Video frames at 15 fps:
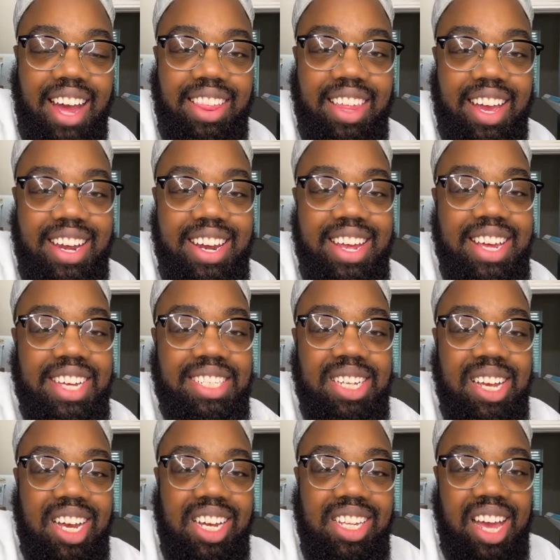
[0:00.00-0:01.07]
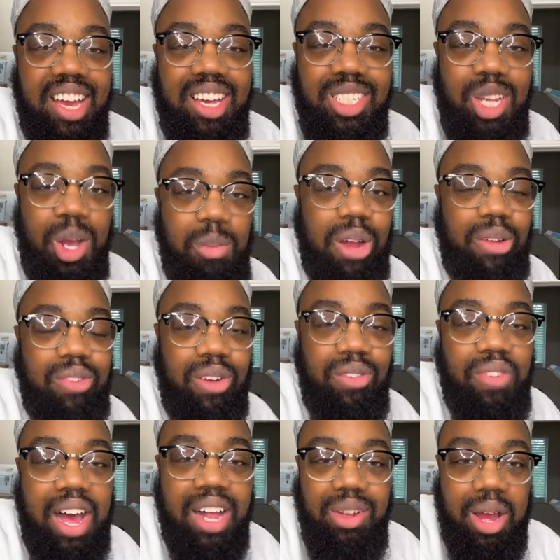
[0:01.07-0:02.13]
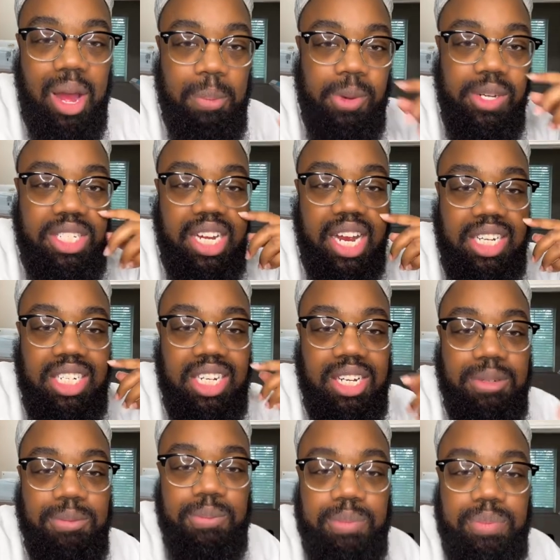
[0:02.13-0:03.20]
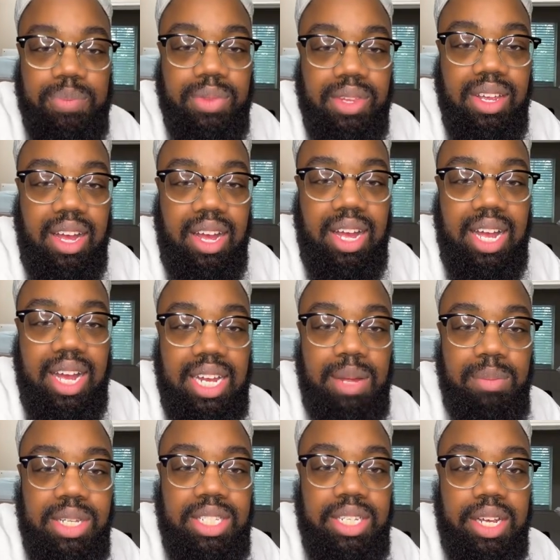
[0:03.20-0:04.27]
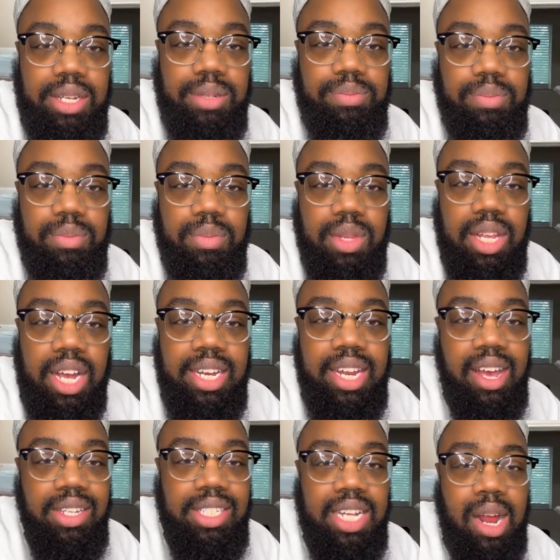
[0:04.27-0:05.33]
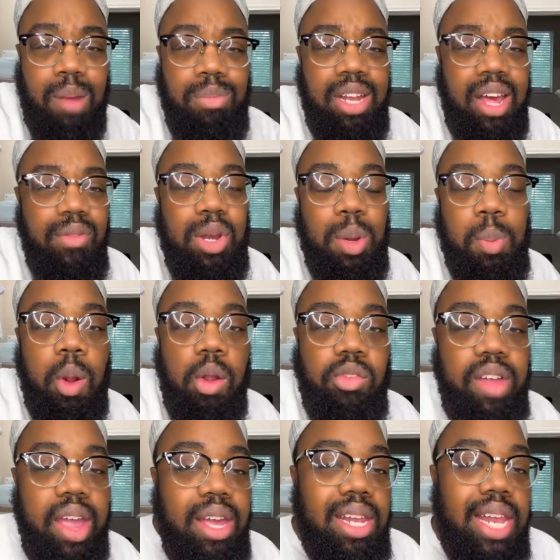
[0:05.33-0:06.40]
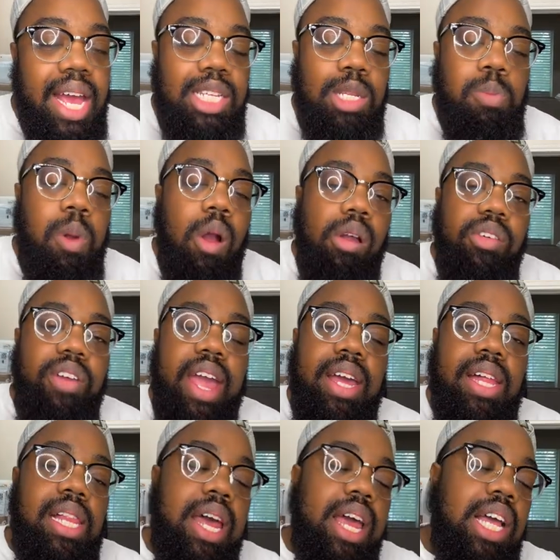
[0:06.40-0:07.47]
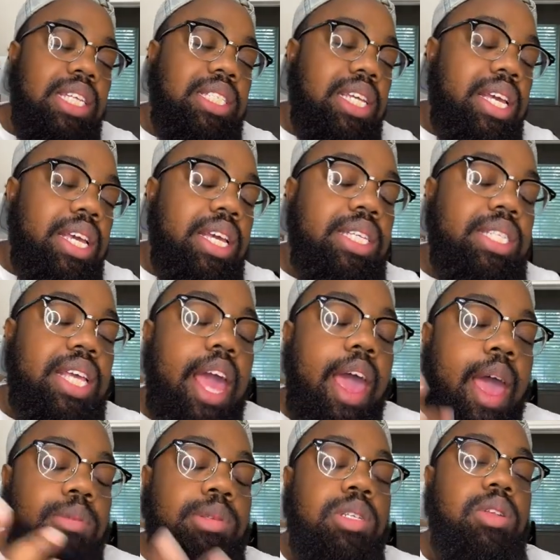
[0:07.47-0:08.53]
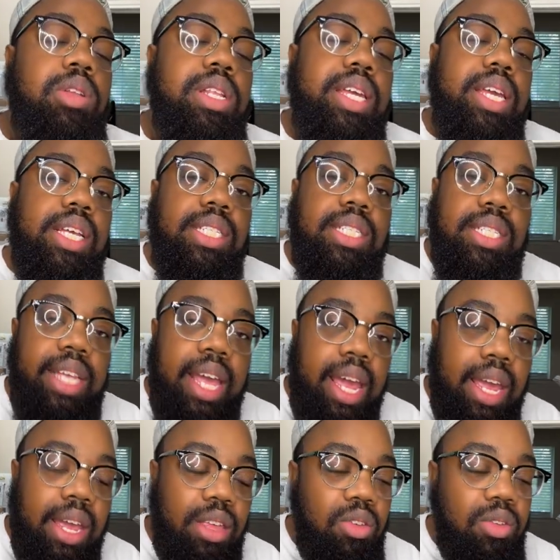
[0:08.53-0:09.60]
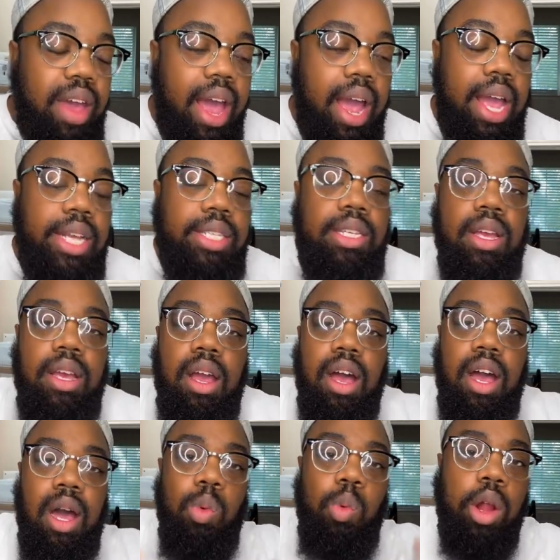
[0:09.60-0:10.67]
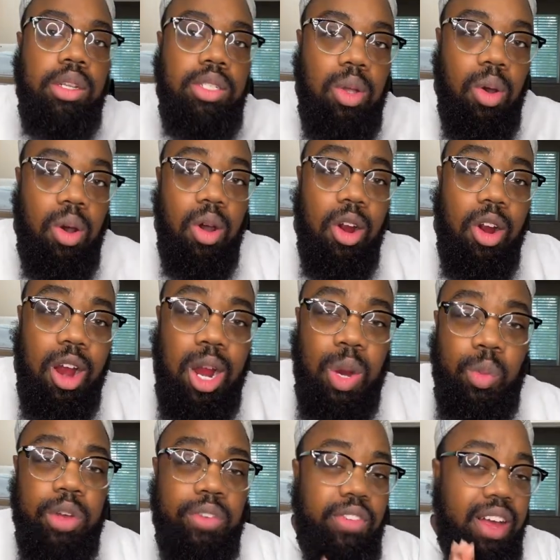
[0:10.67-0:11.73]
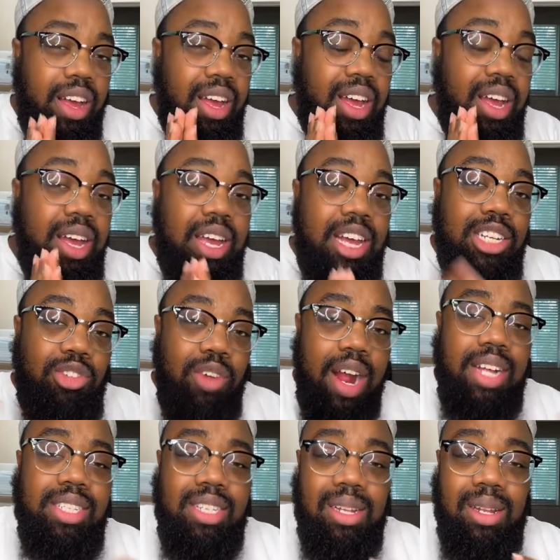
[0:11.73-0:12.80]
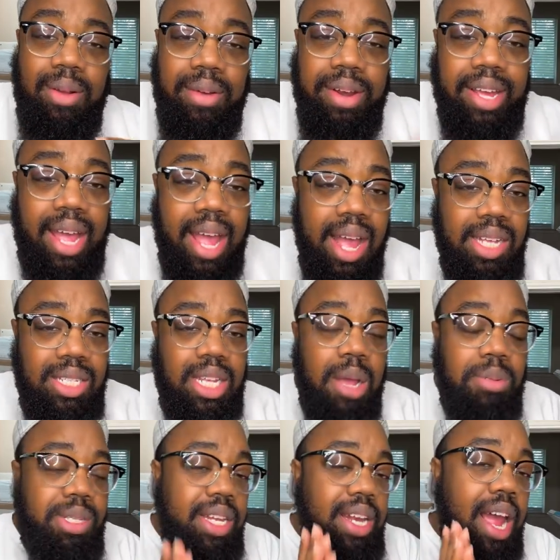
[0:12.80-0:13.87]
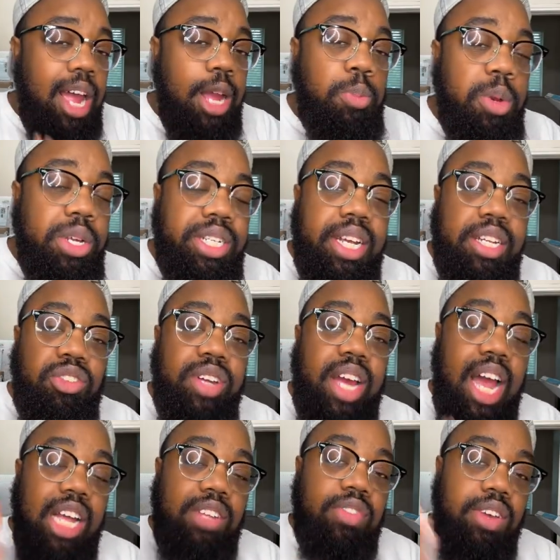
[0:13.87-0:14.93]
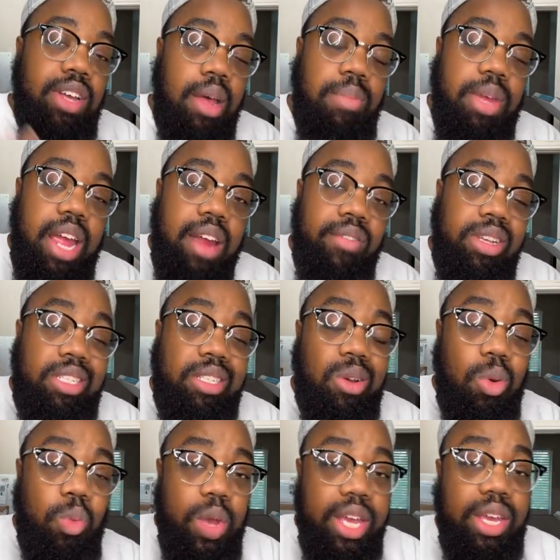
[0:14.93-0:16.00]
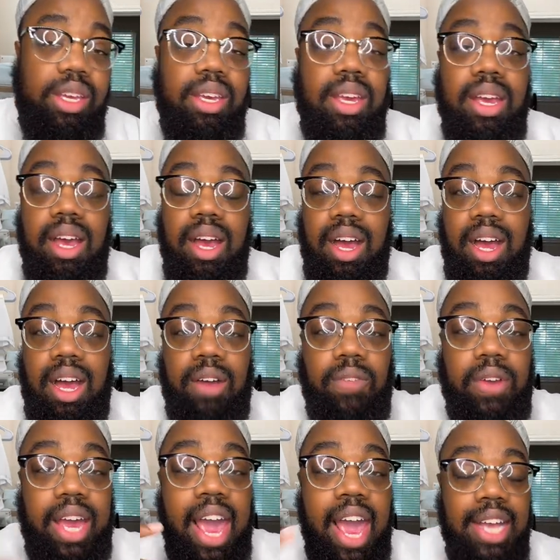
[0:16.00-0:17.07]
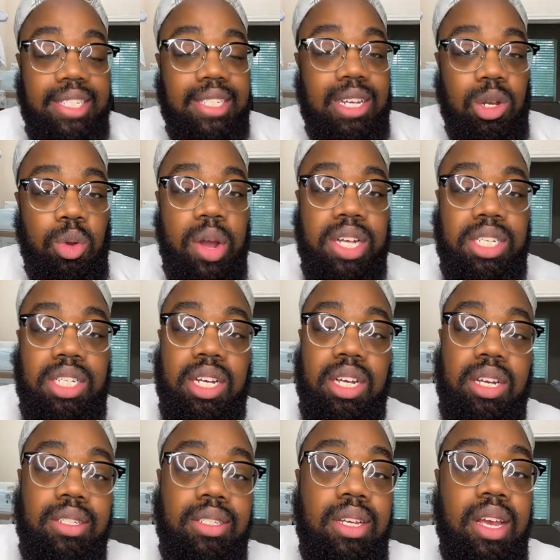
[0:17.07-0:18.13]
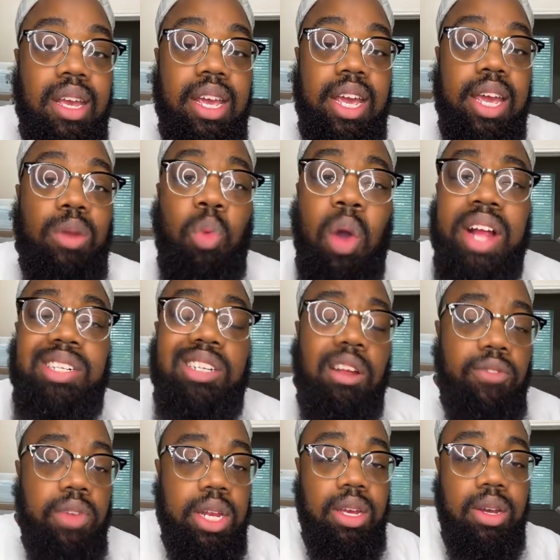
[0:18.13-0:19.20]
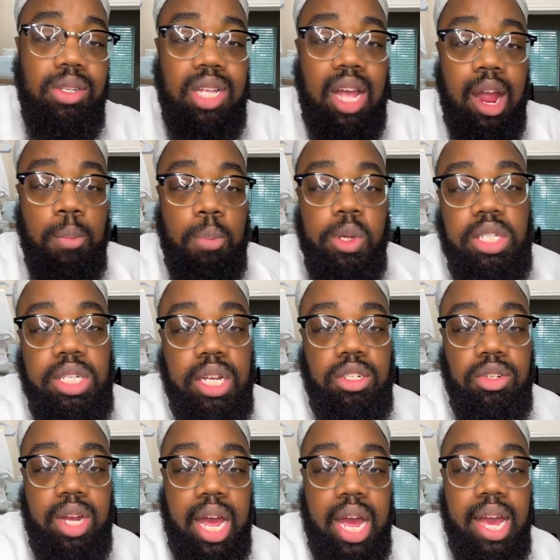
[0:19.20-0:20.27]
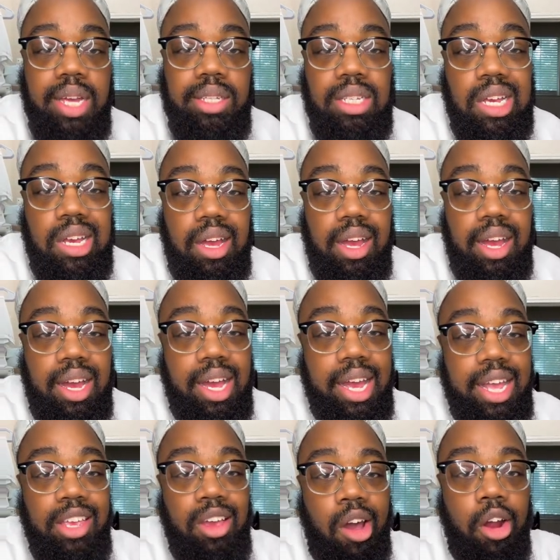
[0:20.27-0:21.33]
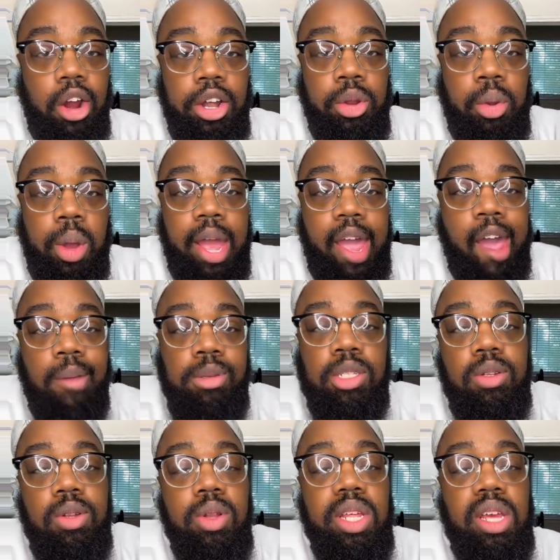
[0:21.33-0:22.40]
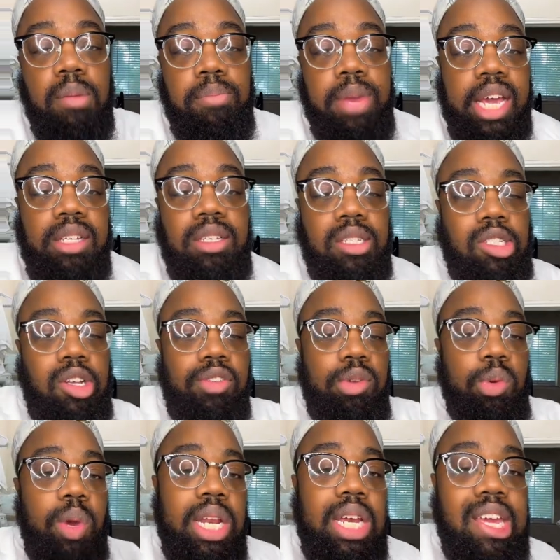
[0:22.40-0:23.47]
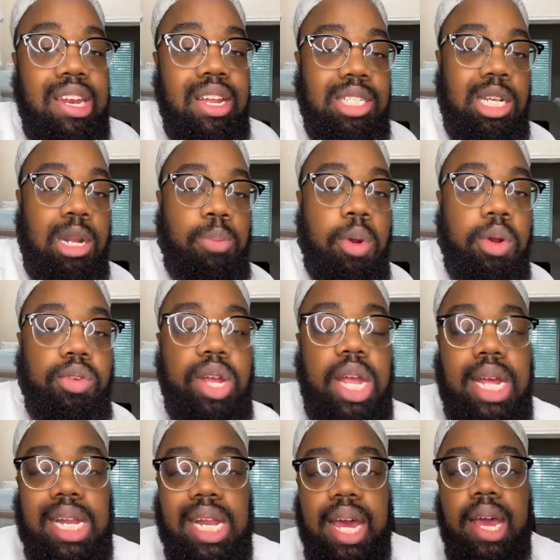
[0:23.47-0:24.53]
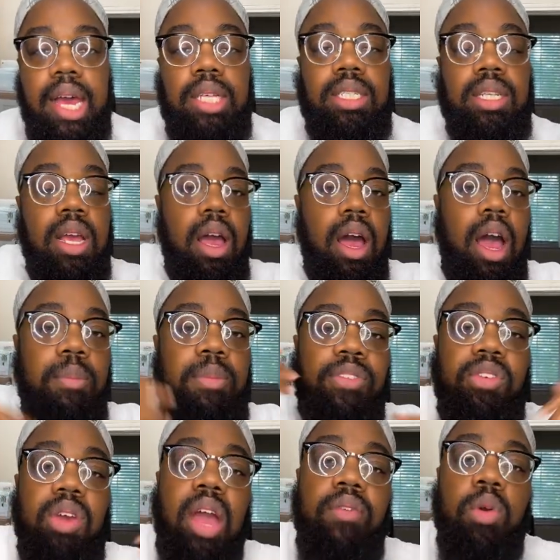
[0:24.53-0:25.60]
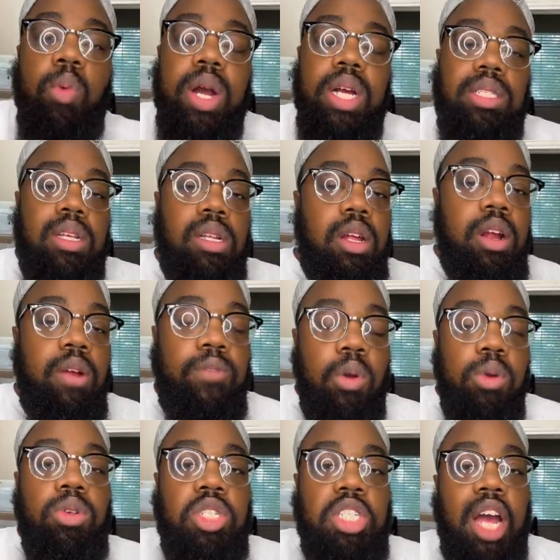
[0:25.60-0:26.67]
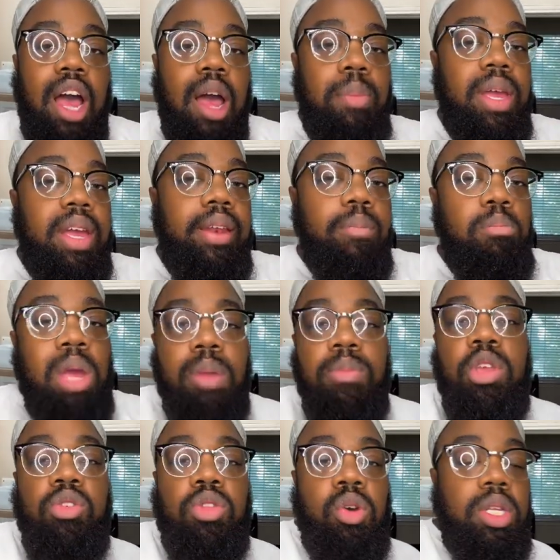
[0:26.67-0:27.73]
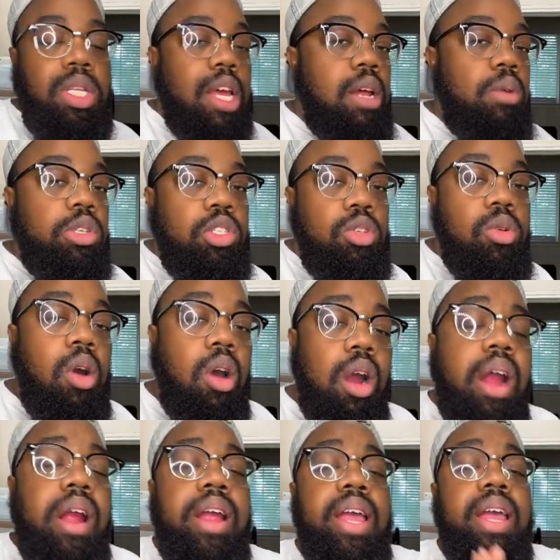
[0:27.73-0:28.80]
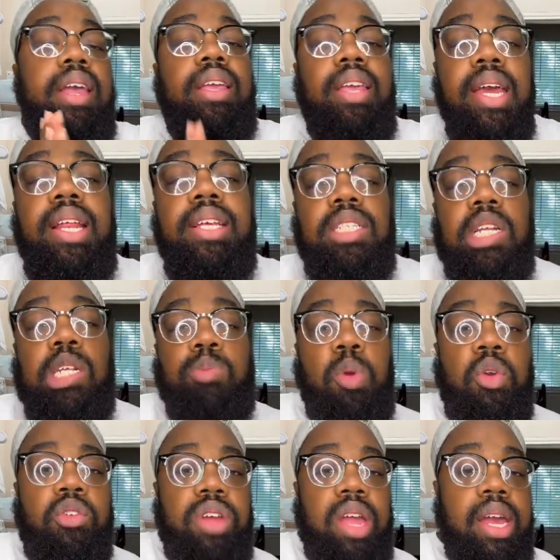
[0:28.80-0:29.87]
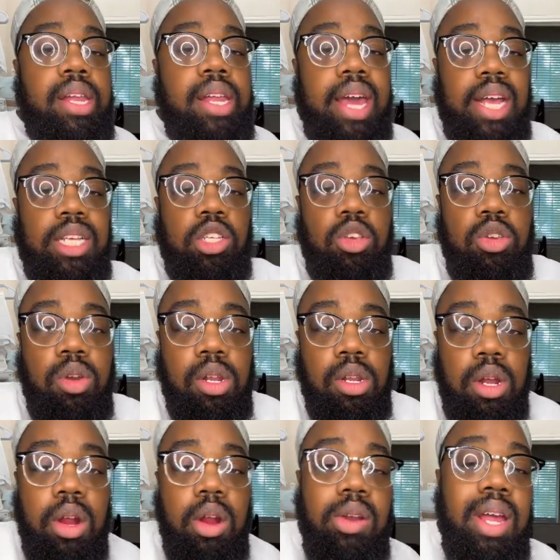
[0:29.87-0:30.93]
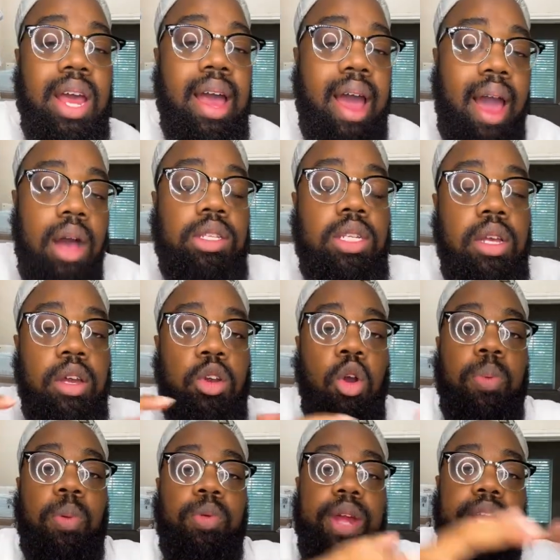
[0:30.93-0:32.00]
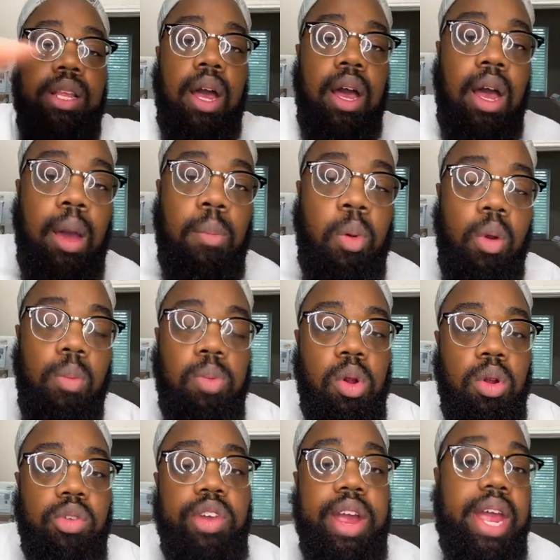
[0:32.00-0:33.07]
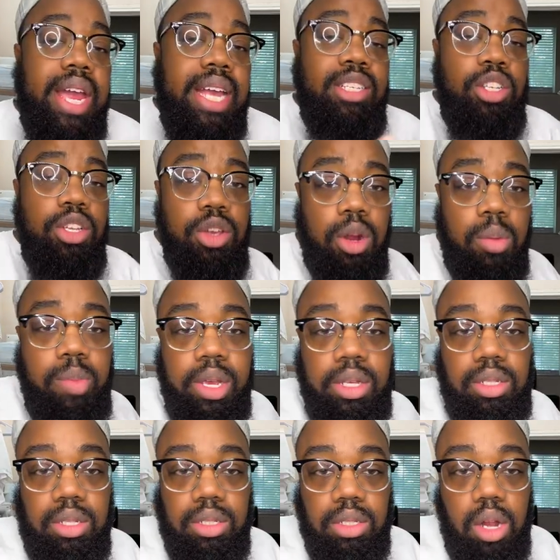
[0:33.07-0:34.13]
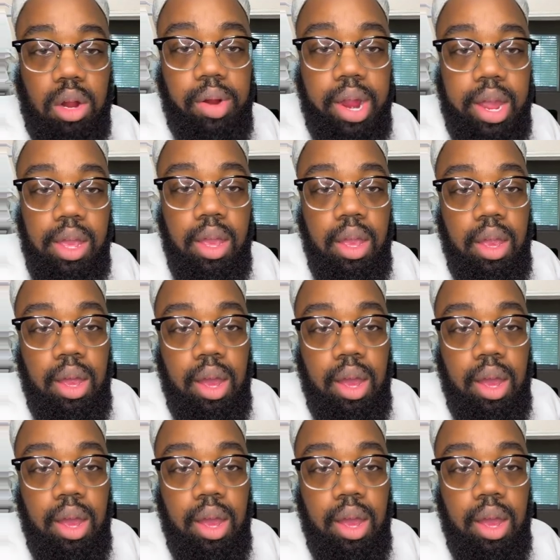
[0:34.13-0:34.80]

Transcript: I think it is. Thank you so much for the follow. I appreciate you. Uh, let me see. Adele said, I'm loving the Procreate class. The Procreate class is absolutely insane. You guys uh, worked so hard with uh, trying to learn the concepts. And I appreciate you guys for coming every single week, uh, for asking questions and watching the videos. I appreciate you guys. Uh, and y'all are doing absolutely amazing. So if you want to get into the Procreate class, um, if you ever wanted to learn Photoshop and maybe you thought that it was too hard, get into this Procreate class so you can learn how to incorporate uh, Procreate into your business. All right.